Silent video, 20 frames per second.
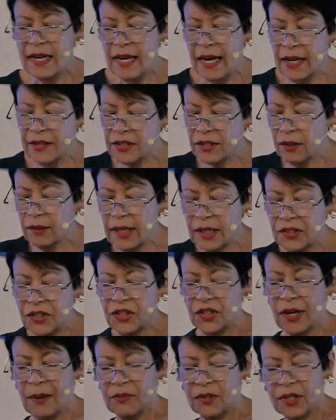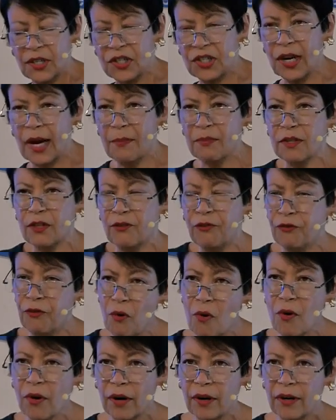And so let's jump to chapter
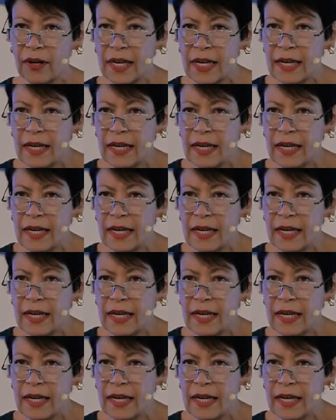4.